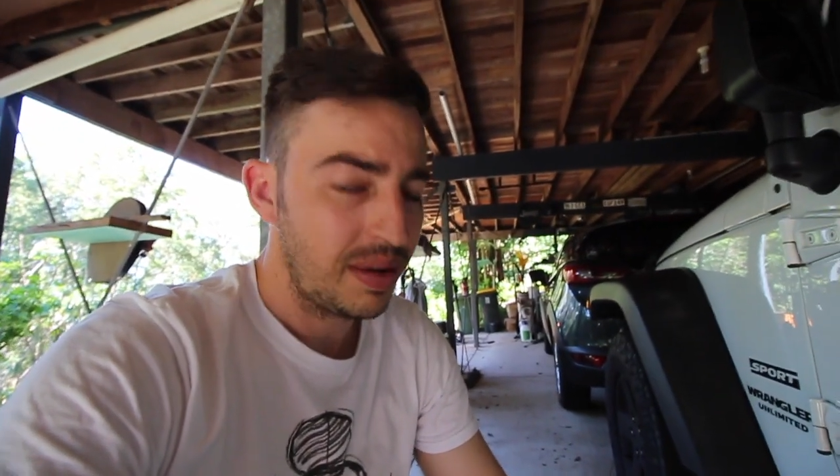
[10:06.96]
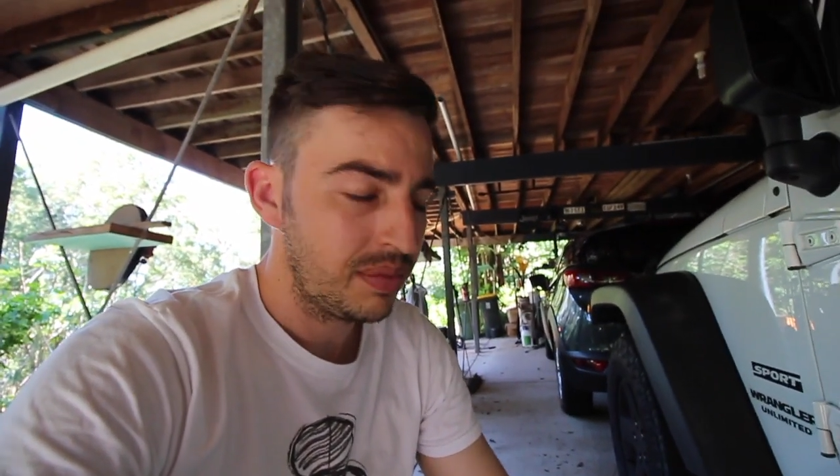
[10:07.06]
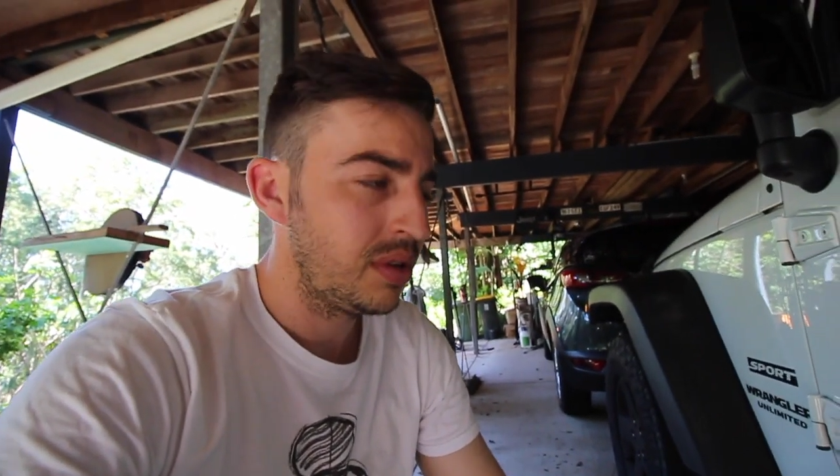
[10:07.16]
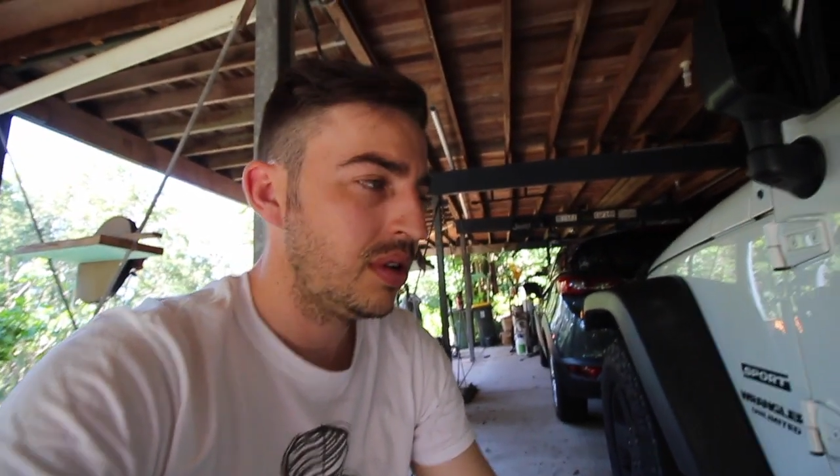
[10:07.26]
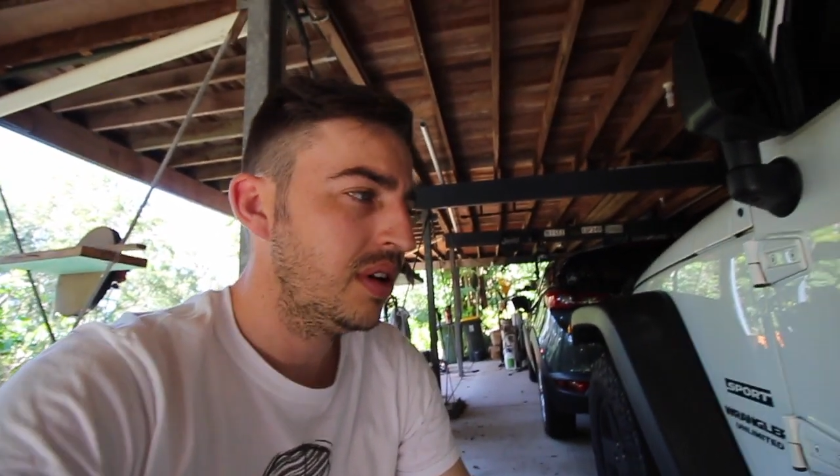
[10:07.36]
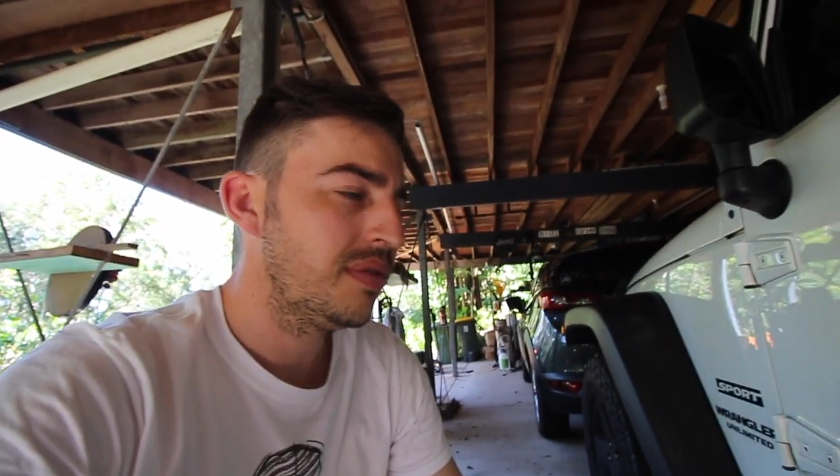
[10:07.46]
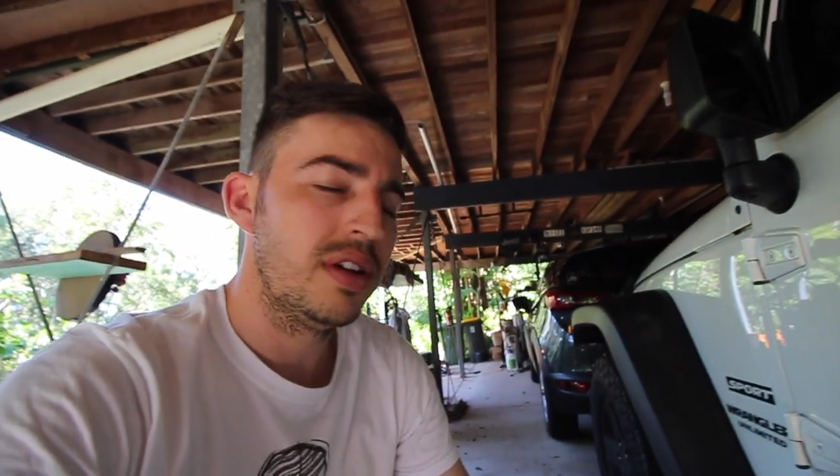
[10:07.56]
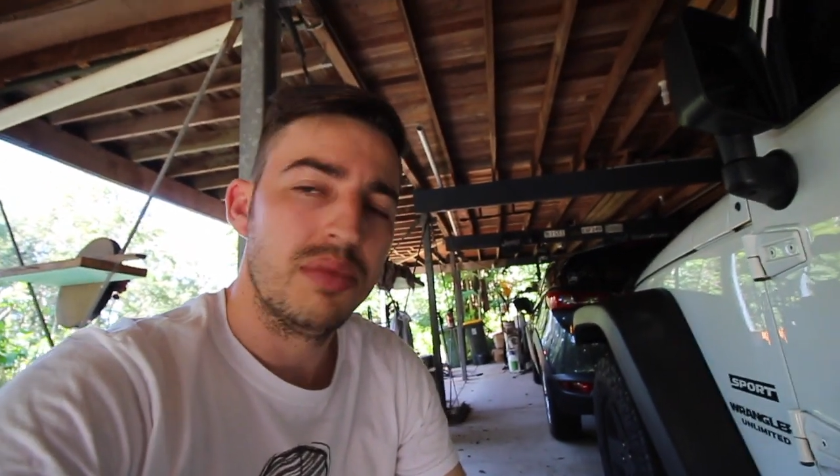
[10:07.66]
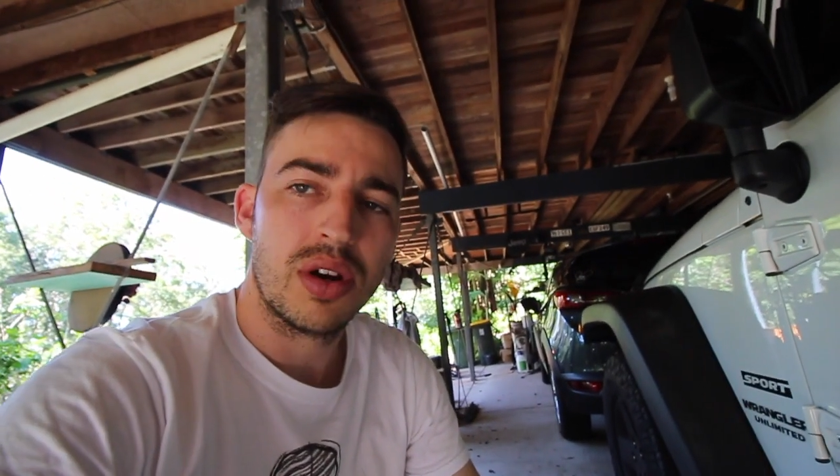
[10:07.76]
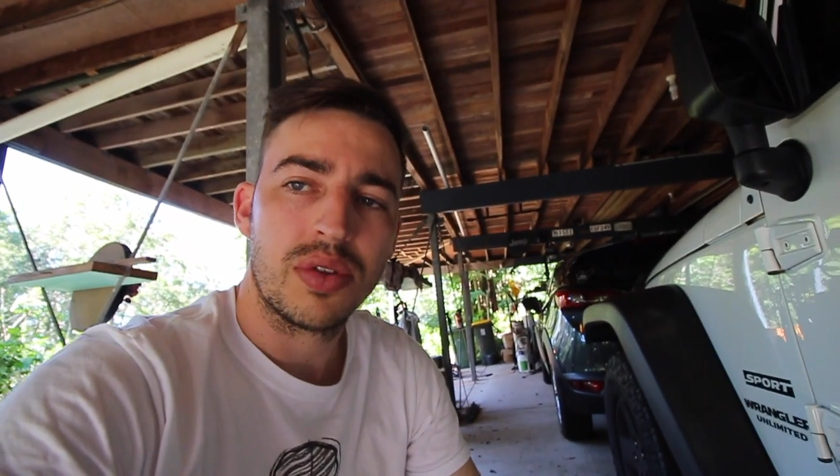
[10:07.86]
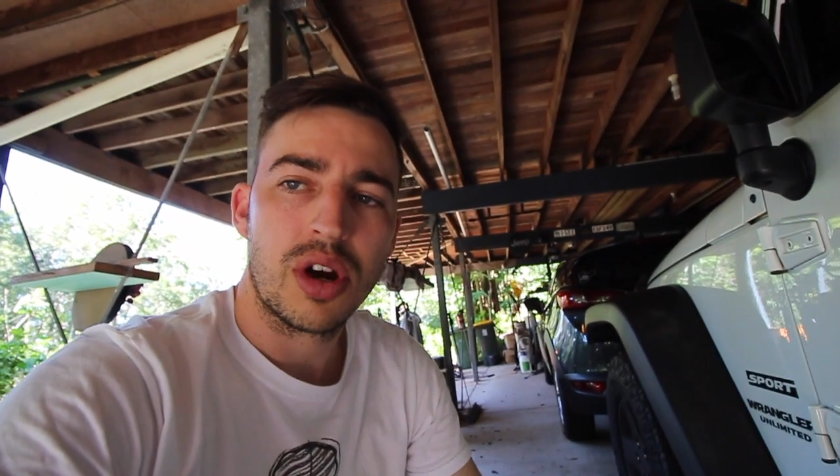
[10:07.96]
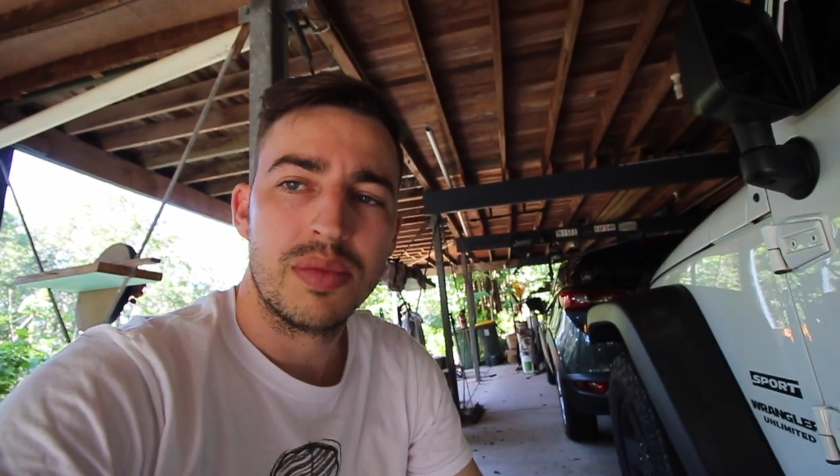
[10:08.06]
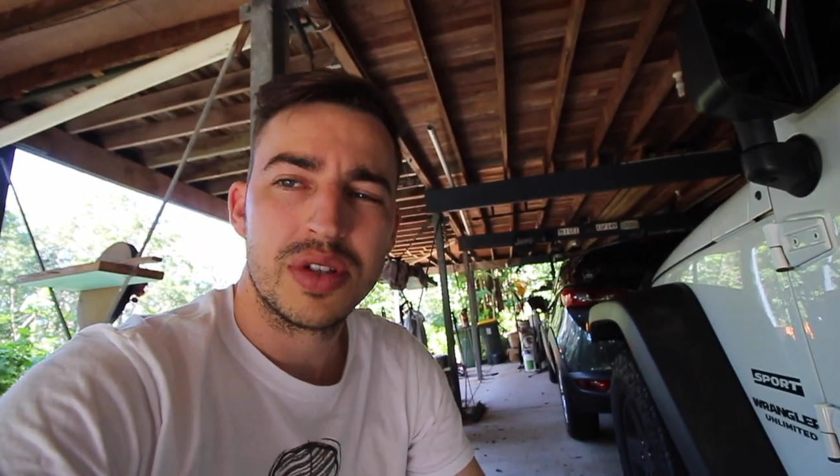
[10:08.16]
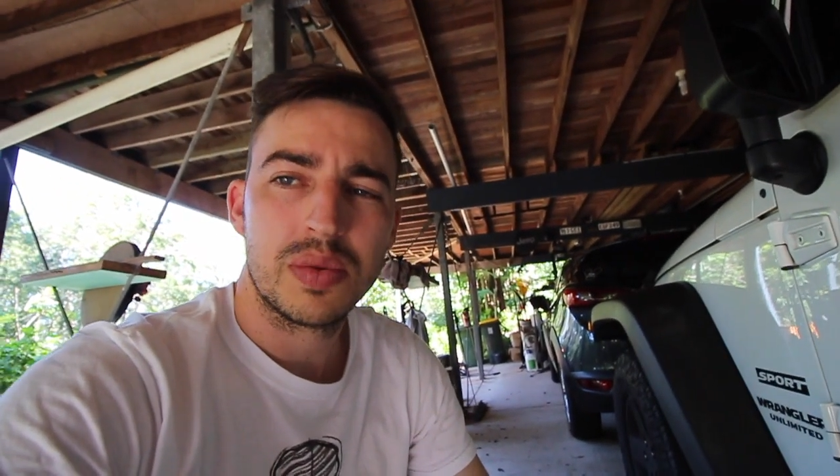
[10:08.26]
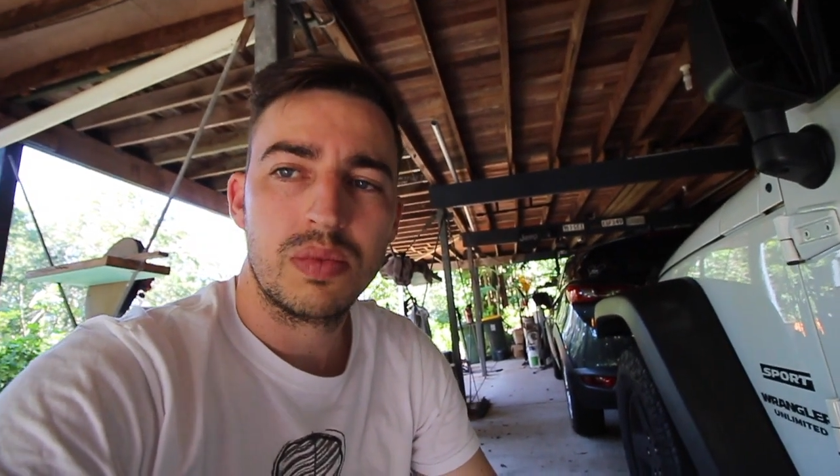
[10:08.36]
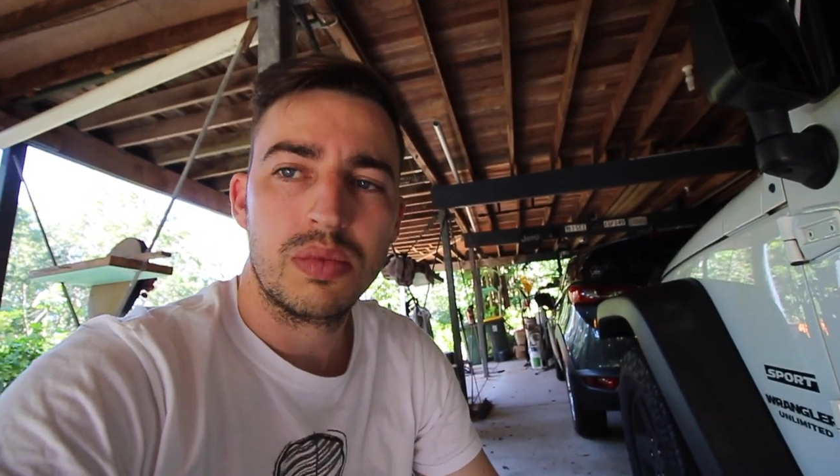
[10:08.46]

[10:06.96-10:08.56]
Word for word: come to life. Let me know in the comments.